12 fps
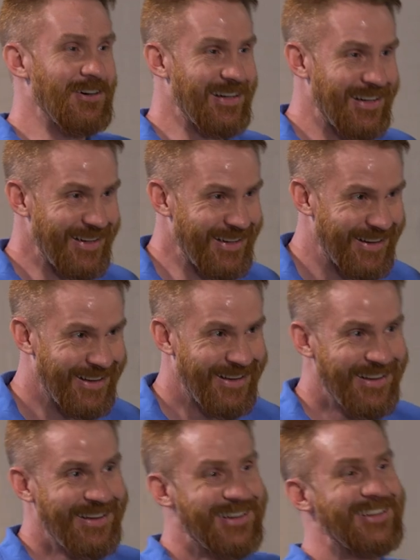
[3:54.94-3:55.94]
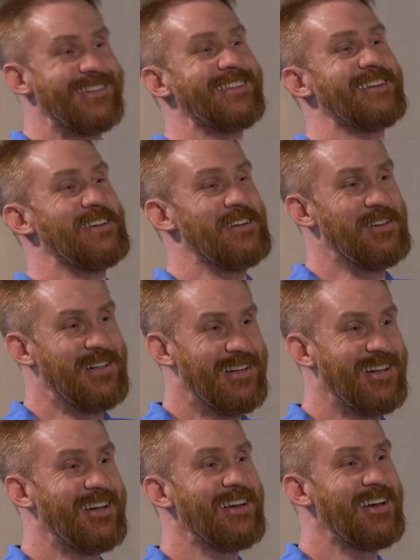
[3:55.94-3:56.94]
so,
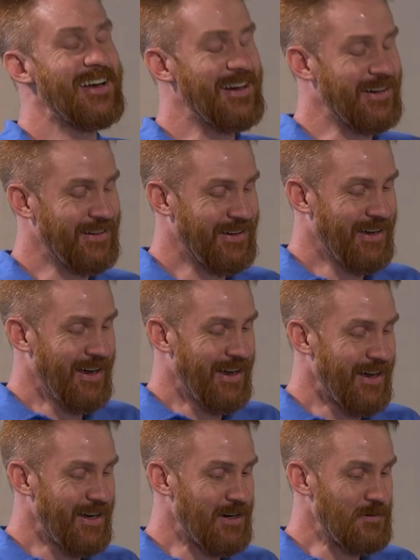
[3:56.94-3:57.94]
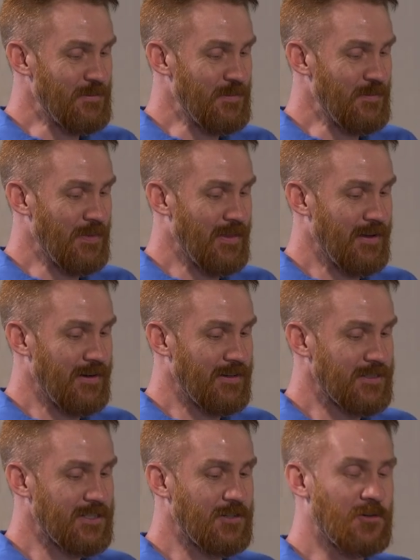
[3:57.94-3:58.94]
yes. Yeah. Um,
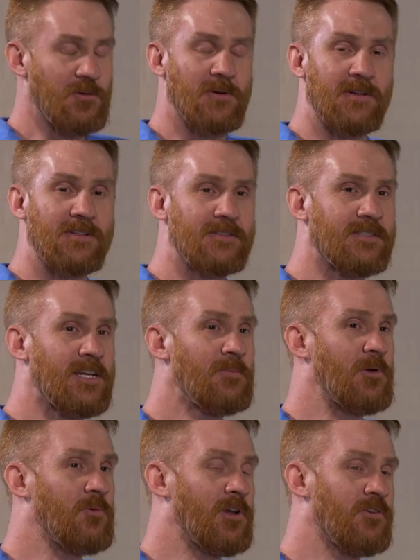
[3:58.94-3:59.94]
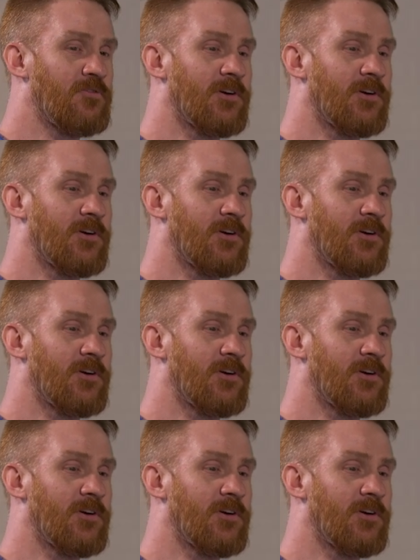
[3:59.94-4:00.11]
so tell me, when you